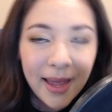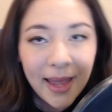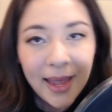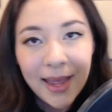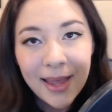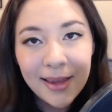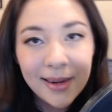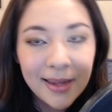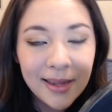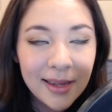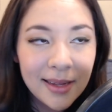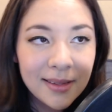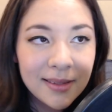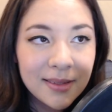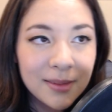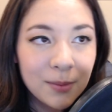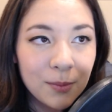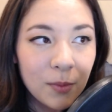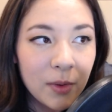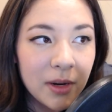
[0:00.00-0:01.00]
And
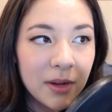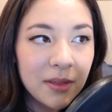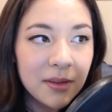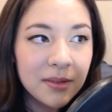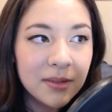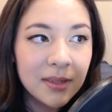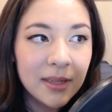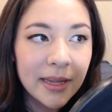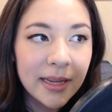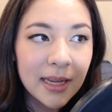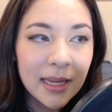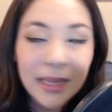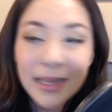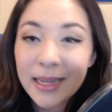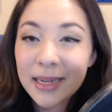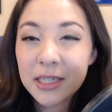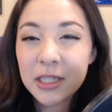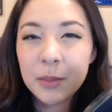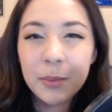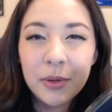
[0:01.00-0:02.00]
it's one of those like
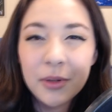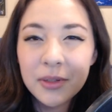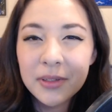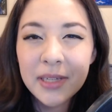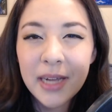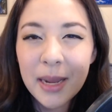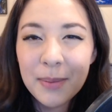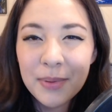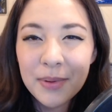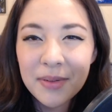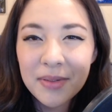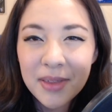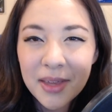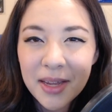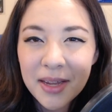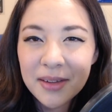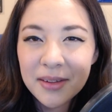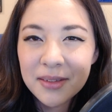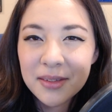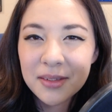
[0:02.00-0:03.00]
collectible type of
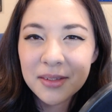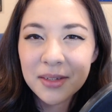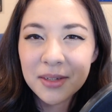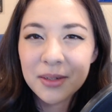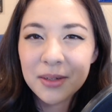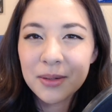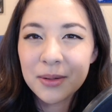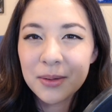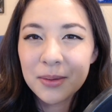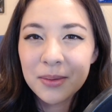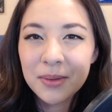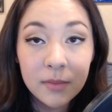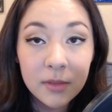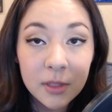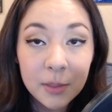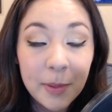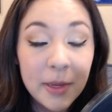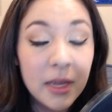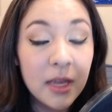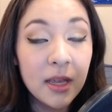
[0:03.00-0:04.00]
things too.
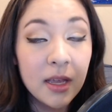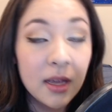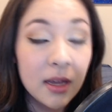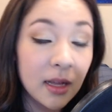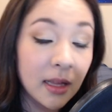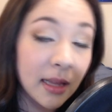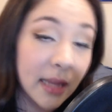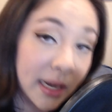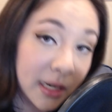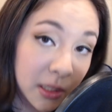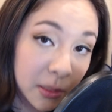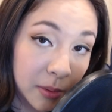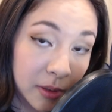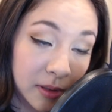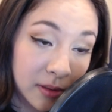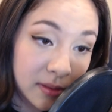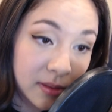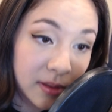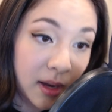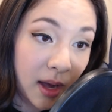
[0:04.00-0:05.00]
Speaking of
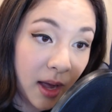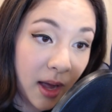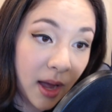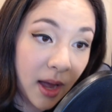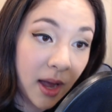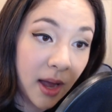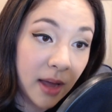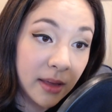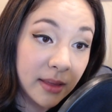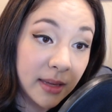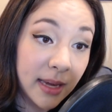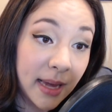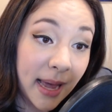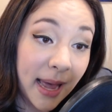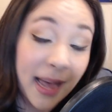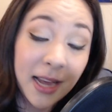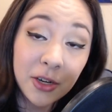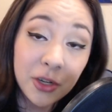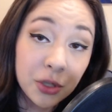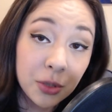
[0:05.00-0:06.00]
collectibles, uh, the
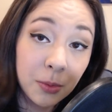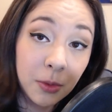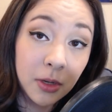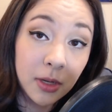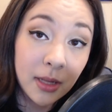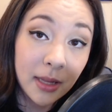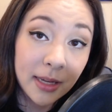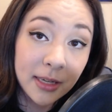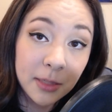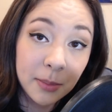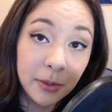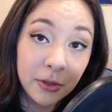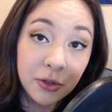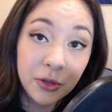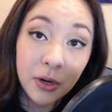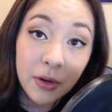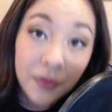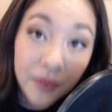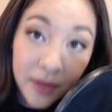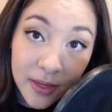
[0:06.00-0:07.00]
actual collectible
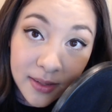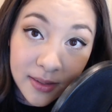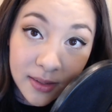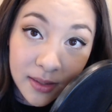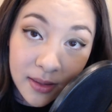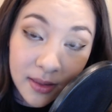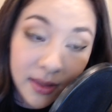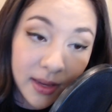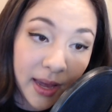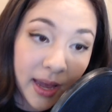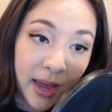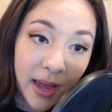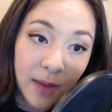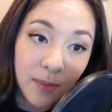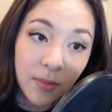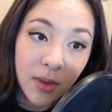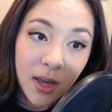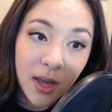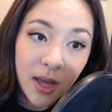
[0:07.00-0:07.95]
trophies in the game.